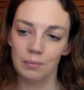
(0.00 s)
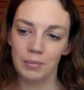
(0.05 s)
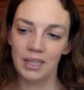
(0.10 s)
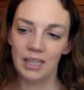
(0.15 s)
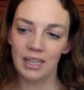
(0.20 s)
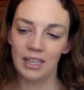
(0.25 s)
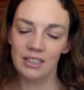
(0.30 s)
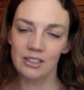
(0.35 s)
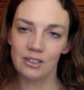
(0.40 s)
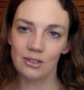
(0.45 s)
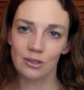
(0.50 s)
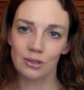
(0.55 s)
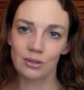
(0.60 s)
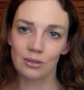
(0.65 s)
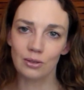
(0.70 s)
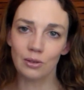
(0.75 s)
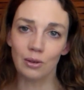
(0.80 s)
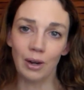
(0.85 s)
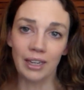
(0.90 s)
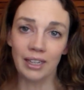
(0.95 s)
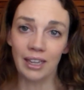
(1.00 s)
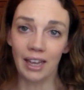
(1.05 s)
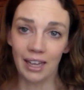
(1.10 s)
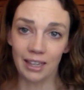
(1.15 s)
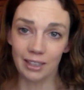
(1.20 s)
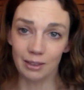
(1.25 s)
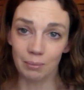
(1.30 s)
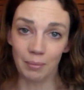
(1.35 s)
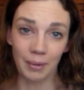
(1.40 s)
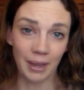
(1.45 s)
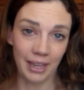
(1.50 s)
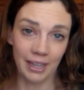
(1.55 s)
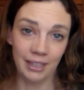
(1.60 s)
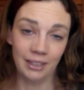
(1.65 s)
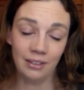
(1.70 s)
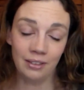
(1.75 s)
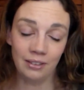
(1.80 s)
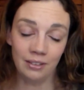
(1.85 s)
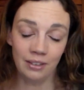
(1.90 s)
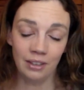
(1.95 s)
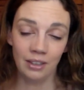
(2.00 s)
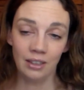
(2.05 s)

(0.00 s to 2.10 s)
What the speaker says: be his right-hand man,